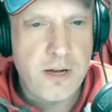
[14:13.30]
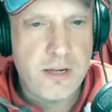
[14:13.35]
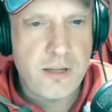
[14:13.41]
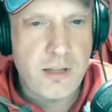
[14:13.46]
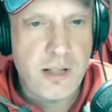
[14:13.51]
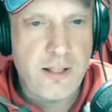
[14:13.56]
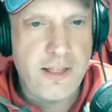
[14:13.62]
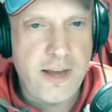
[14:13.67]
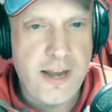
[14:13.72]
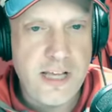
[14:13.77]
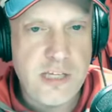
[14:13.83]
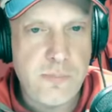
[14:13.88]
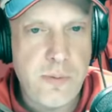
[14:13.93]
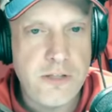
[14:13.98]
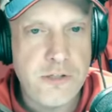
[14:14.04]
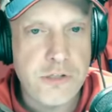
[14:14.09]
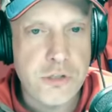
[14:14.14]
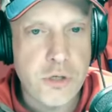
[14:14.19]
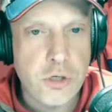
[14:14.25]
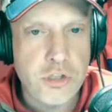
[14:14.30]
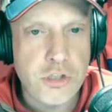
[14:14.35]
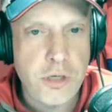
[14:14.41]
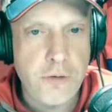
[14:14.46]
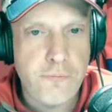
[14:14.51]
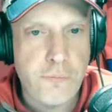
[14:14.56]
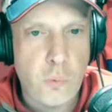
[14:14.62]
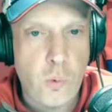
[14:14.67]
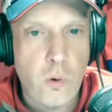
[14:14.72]
MacLellan has been
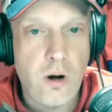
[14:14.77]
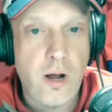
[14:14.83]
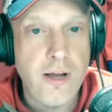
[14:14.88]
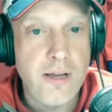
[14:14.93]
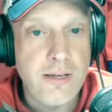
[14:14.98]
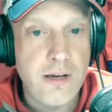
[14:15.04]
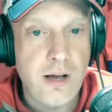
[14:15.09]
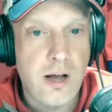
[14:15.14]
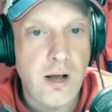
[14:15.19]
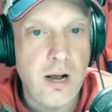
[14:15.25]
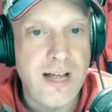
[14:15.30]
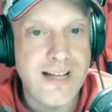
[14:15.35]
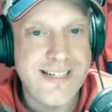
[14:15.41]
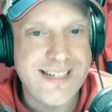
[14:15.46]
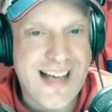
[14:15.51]
searching for a young